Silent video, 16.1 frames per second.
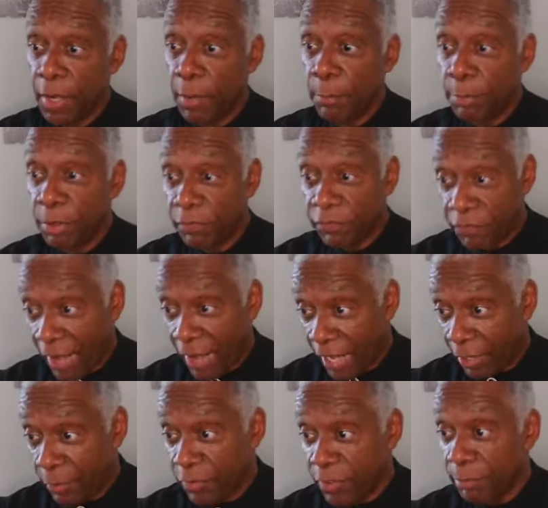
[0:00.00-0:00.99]
Put
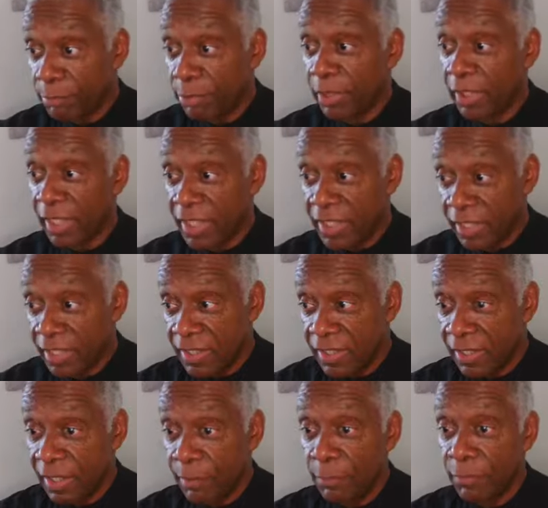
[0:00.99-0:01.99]
fire in them, put incense
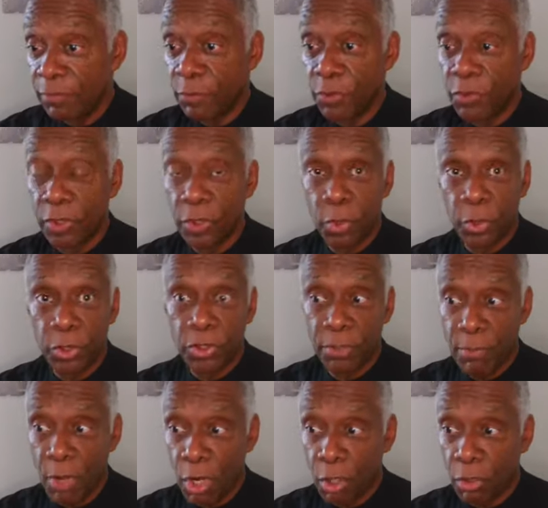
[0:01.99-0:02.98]
in them before the Lord
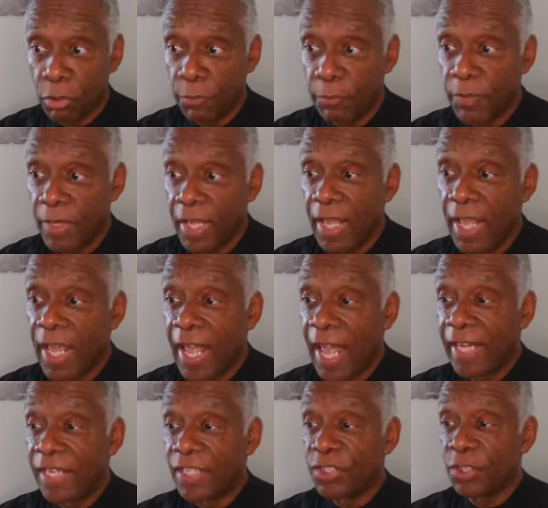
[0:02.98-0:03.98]
tomorrow,
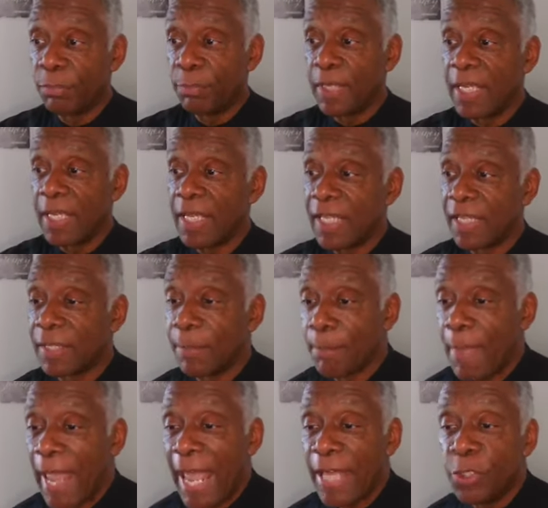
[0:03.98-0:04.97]
and it shall be that the
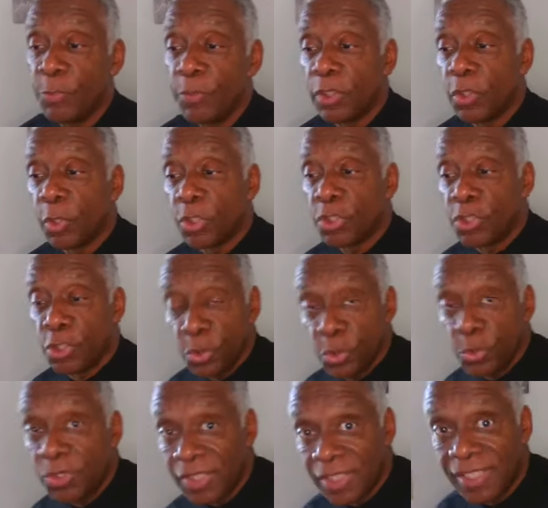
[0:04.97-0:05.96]
man whom the Lord
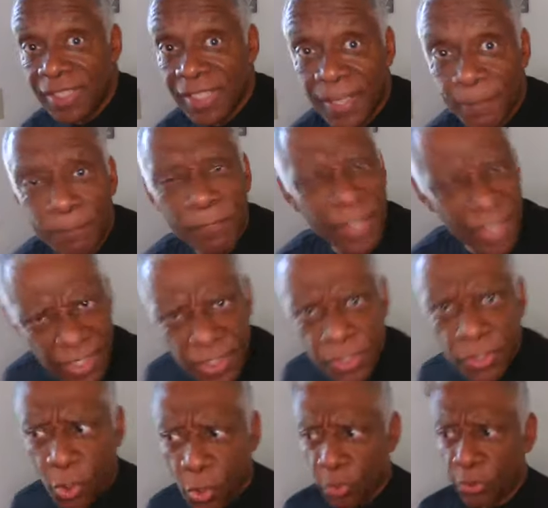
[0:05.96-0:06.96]
chooses is
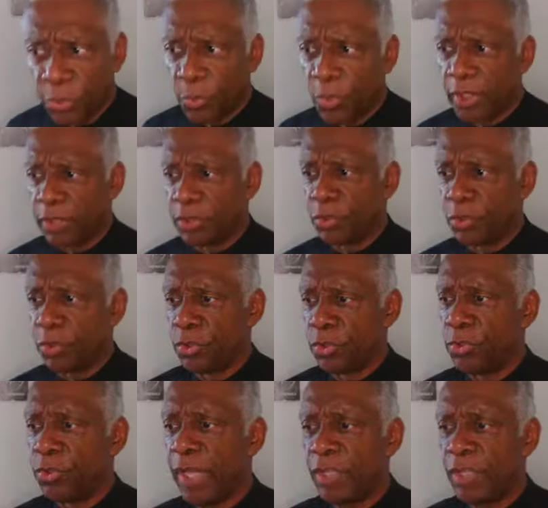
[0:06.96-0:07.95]
the Holy One.
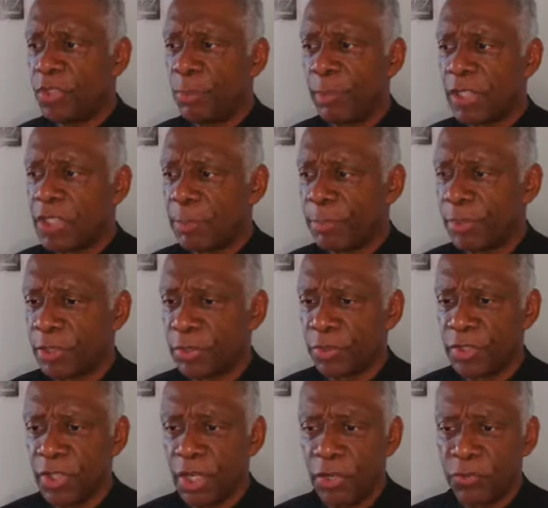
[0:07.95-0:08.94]
You take too much upon
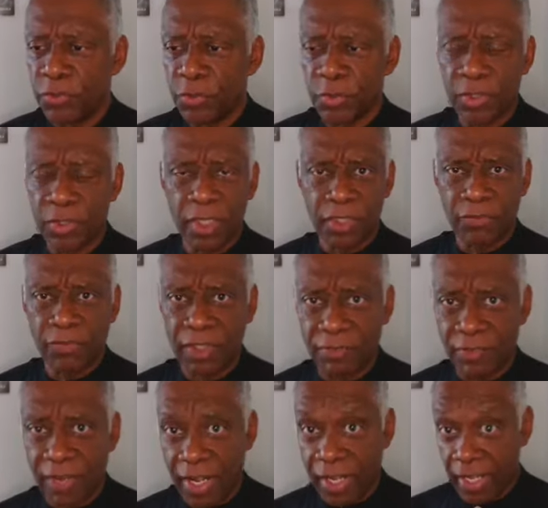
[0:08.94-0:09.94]
yourselves, you sons of
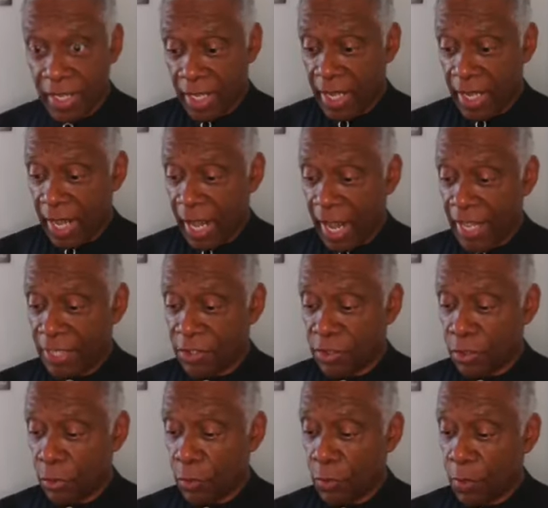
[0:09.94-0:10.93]
Levi. And
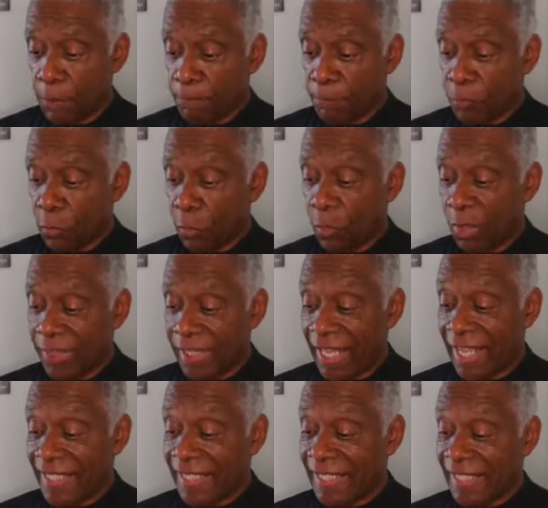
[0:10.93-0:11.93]
so what they
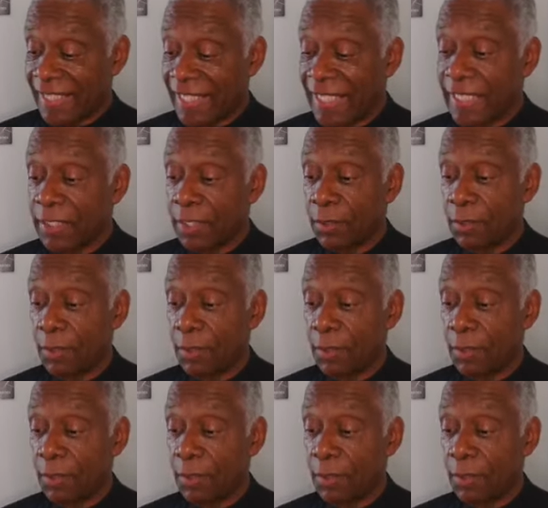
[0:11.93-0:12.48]
had seen